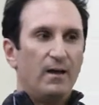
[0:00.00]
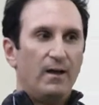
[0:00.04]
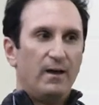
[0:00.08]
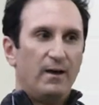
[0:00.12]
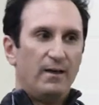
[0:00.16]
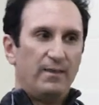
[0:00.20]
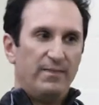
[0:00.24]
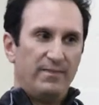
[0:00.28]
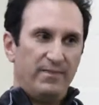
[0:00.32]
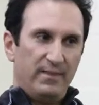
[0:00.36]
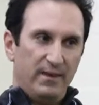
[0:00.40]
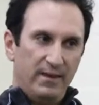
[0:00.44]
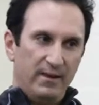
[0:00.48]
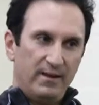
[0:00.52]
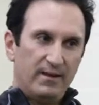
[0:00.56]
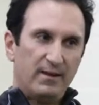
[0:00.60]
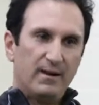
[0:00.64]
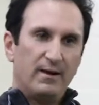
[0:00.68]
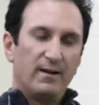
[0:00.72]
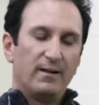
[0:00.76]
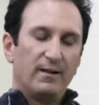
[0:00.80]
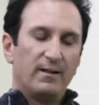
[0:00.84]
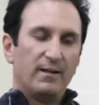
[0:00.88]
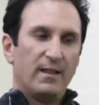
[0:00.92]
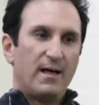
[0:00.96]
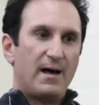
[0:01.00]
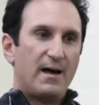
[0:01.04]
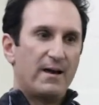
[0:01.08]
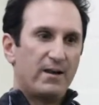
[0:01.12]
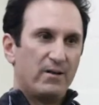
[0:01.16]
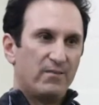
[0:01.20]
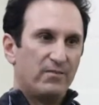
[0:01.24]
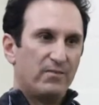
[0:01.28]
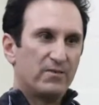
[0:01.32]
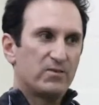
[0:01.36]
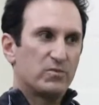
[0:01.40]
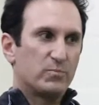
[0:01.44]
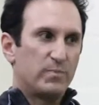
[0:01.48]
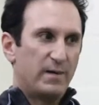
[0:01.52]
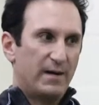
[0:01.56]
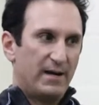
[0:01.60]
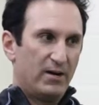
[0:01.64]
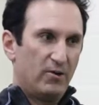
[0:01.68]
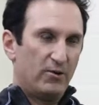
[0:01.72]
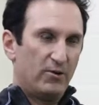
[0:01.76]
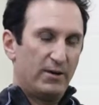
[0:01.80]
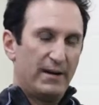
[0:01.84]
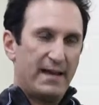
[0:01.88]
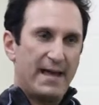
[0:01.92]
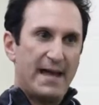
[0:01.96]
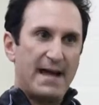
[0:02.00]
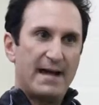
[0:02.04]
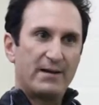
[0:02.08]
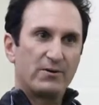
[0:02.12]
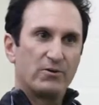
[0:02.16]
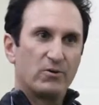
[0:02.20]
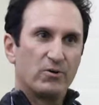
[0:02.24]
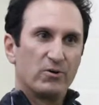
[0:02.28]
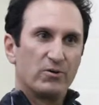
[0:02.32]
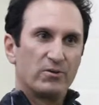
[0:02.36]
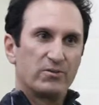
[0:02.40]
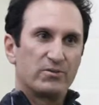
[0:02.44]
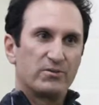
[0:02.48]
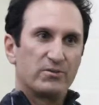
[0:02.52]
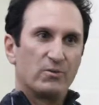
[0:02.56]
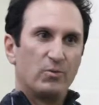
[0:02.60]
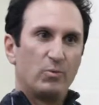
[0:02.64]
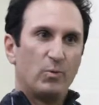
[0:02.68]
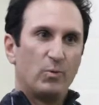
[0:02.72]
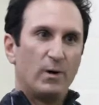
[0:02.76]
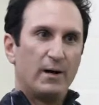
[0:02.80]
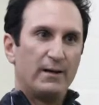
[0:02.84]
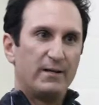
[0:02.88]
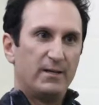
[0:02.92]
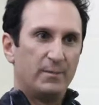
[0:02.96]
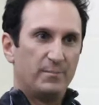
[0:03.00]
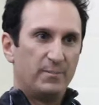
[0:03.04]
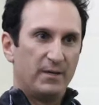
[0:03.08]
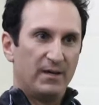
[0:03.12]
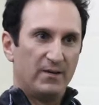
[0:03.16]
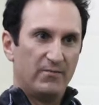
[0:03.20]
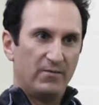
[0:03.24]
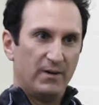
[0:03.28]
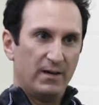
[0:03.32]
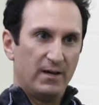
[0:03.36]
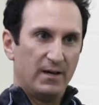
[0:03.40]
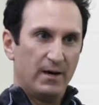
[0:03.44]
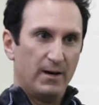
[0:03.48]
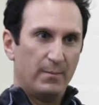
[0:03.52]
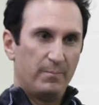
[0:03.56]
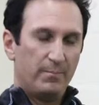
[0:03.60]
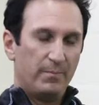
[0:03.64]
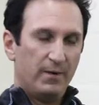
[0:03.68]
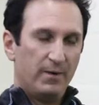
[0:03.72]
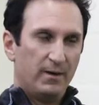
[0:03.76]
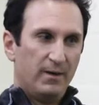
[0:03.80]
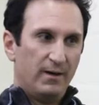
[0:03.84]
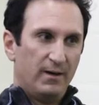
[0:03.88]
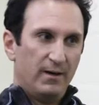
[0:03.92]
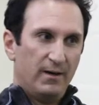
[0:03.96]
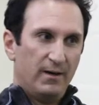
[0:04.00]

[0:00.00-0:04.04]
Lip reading: I think a lot of aspiring actors wind up giving up.